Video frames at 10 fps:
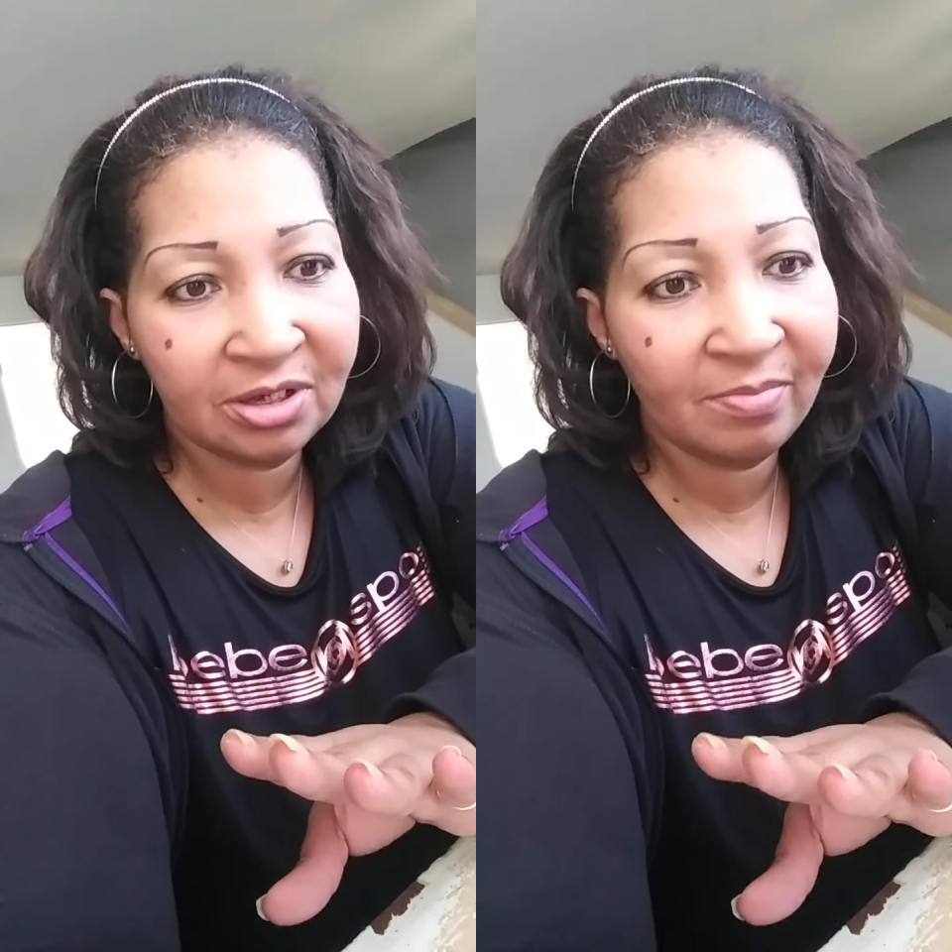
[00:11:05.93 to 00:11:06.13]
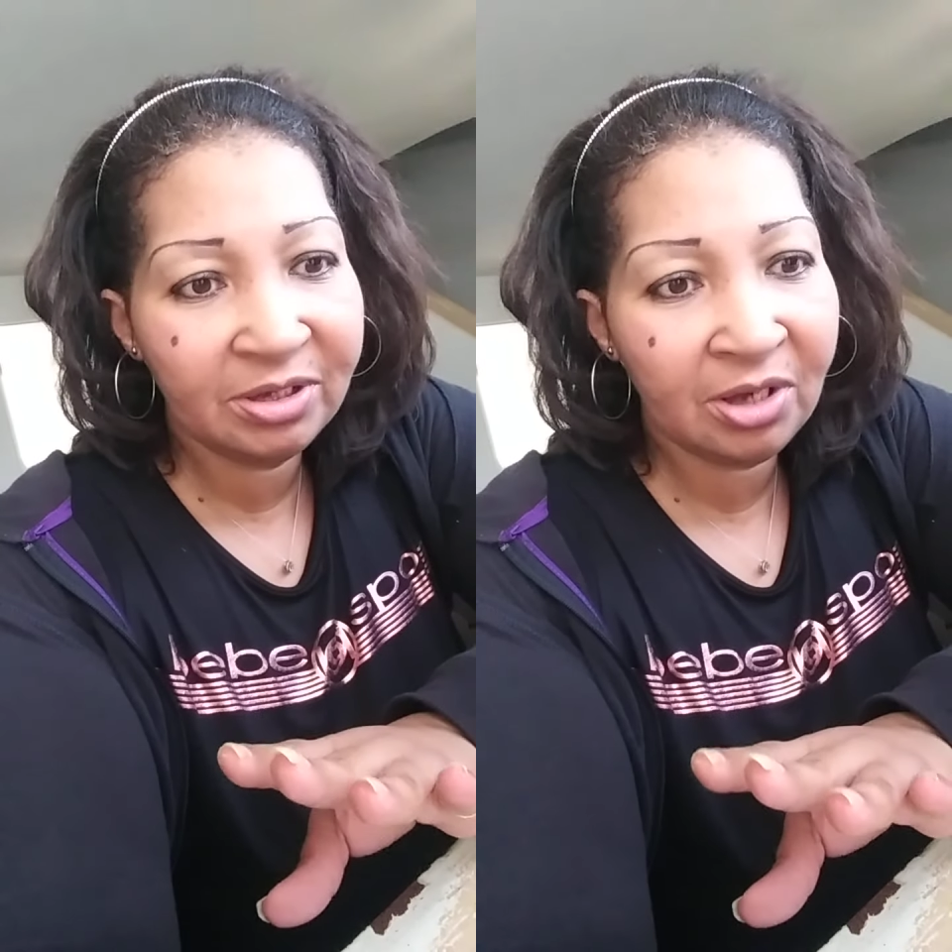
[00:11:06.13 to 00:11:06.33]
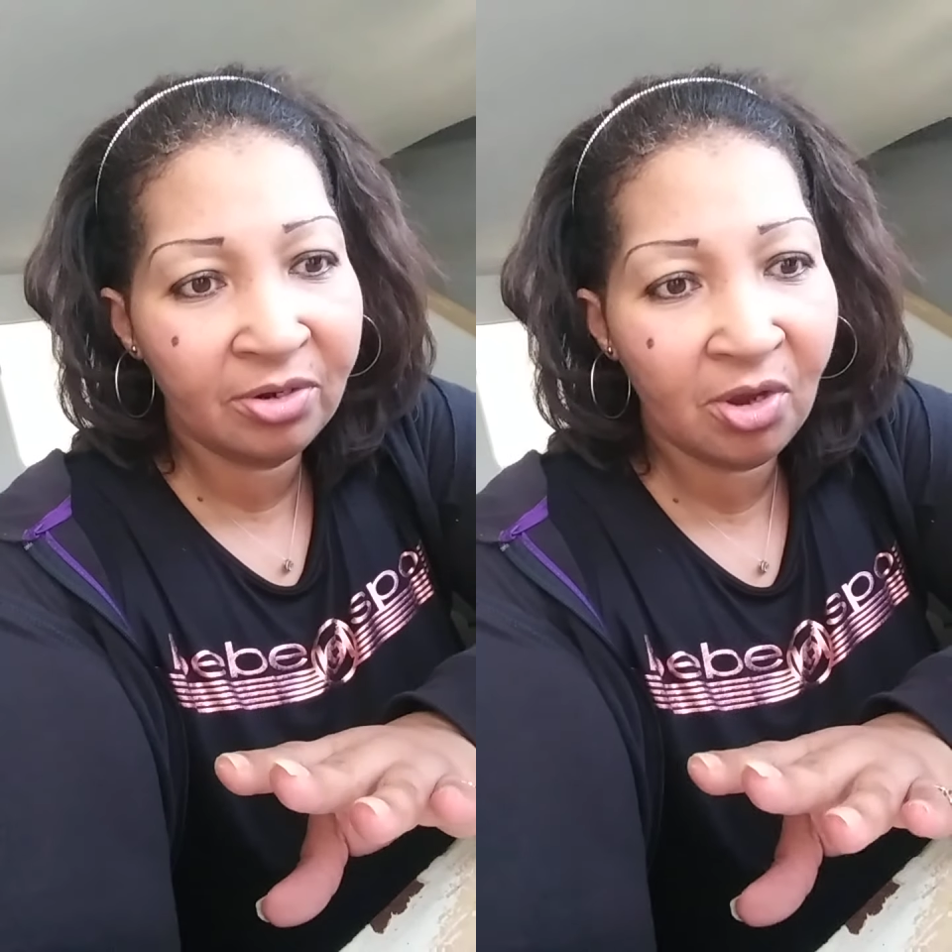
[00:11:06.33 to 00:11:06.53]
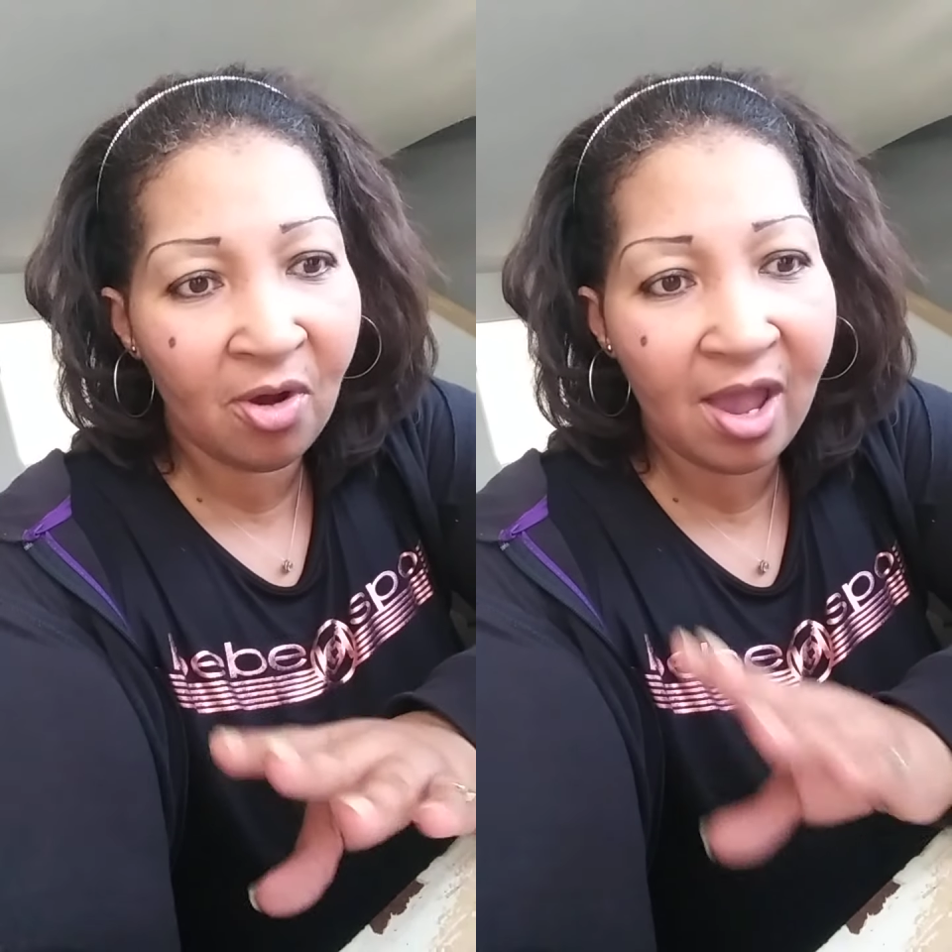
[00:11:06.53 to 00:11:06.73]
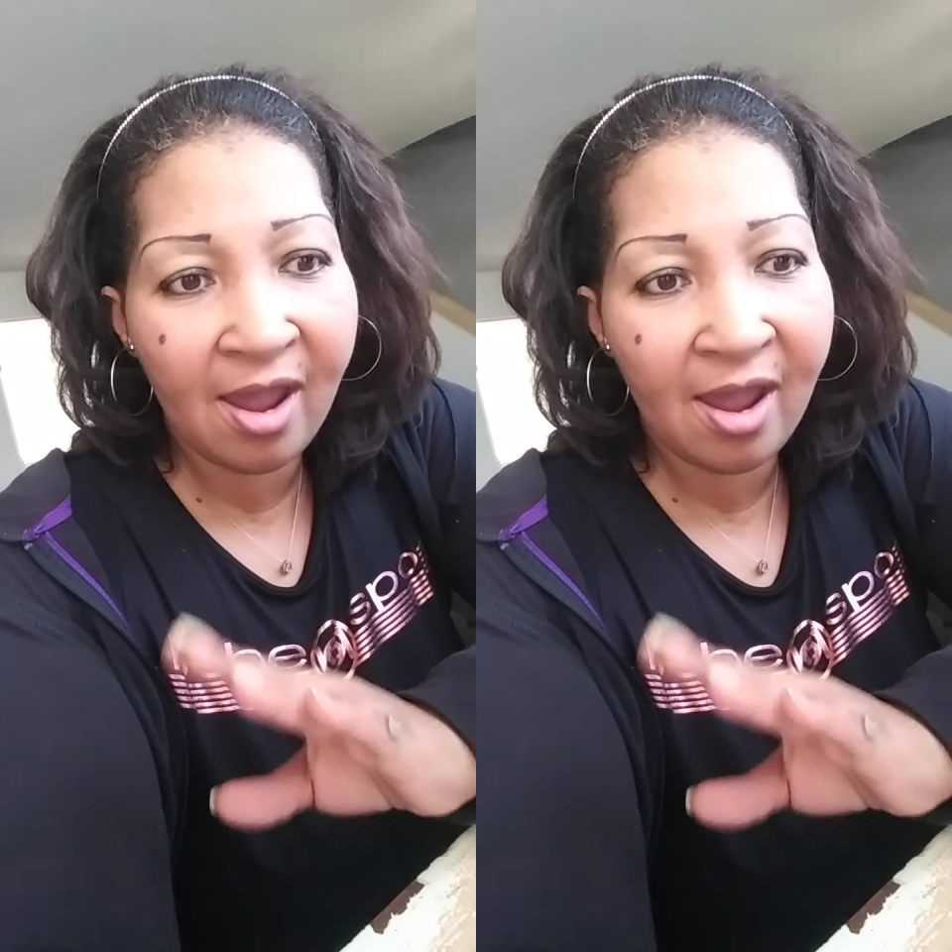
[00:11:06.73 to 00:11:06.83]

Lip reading: And I'm going to tell y'all